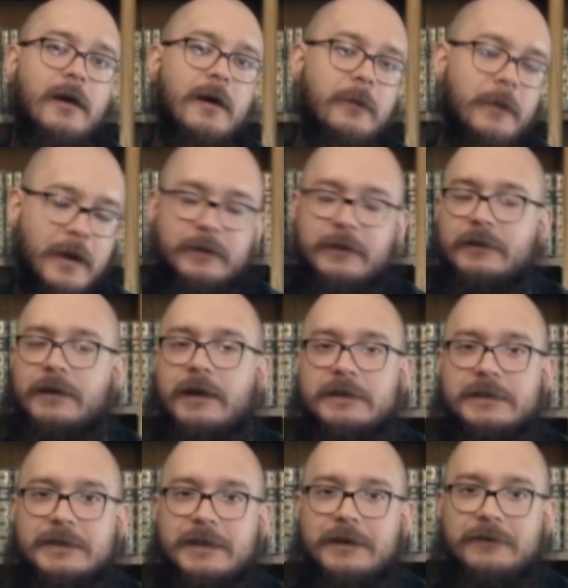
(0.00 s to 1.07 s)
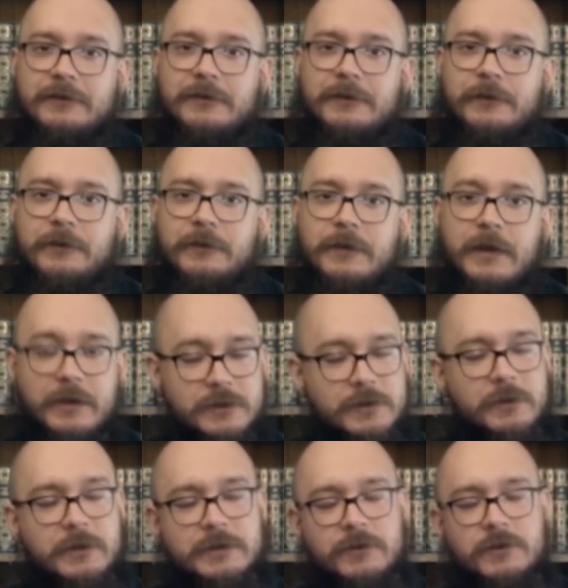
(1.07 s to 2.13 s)
about this kind of stuff. Thank you
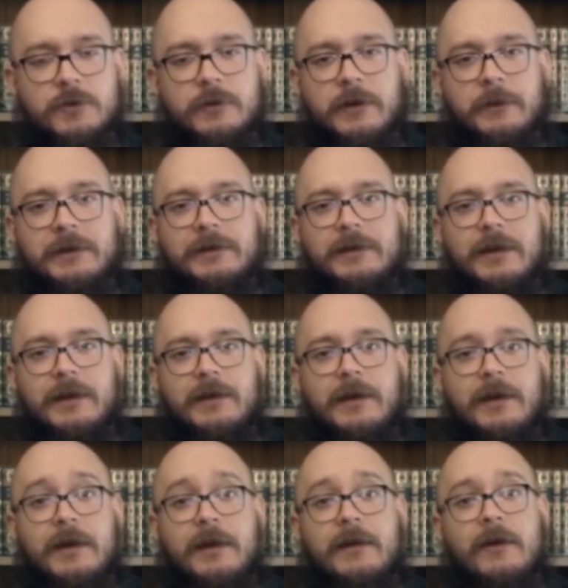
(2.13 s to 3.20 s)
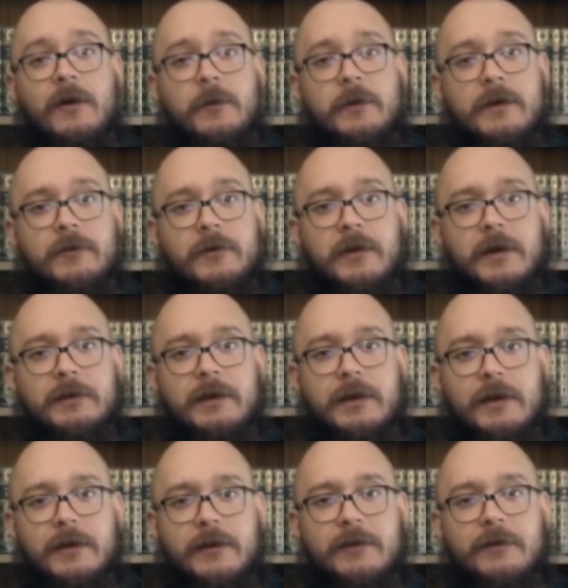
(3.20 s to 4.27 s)
so much for joining me today. I hope you have a great
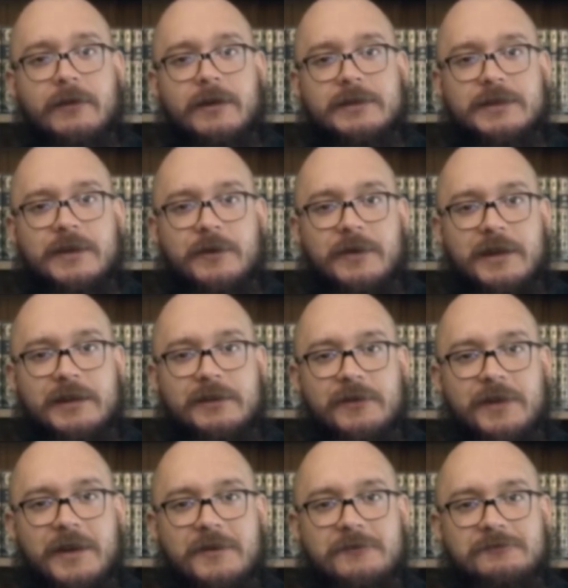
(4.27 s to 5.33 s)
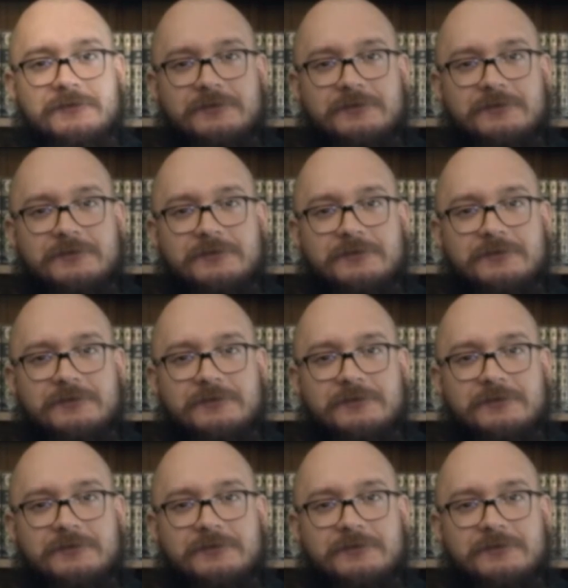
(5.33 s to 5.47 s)
day, and I'll see you in the next video.